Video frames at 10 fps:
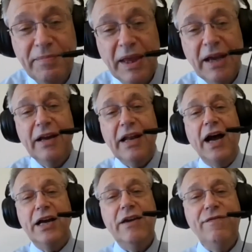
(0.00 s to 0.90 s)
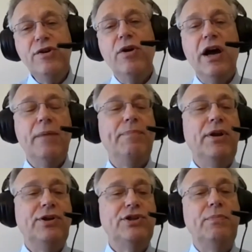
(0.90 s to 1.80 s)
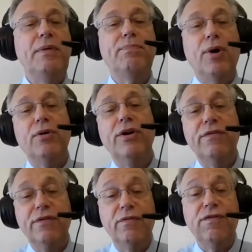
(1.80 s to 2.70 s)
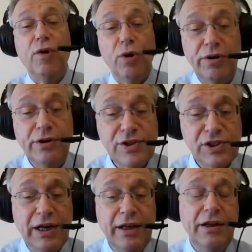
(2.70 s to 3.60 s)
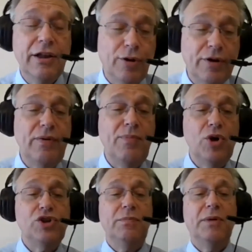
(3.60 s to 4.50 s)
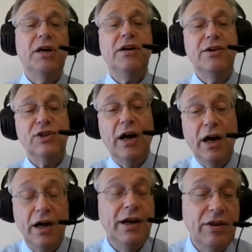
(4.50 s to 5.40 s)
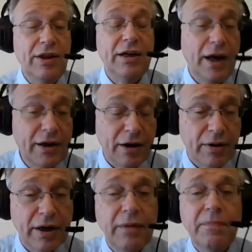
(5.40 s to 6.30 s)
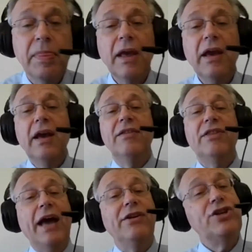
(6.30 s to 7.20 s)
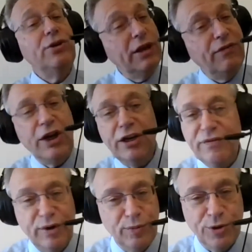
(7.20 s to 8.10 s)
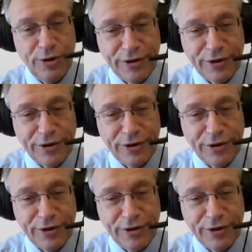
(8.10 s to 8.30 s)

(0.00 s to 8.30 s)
Now, if you happen to be borrowing from foreigners, and a lot of emerging markets are in that category, then you live in a different world.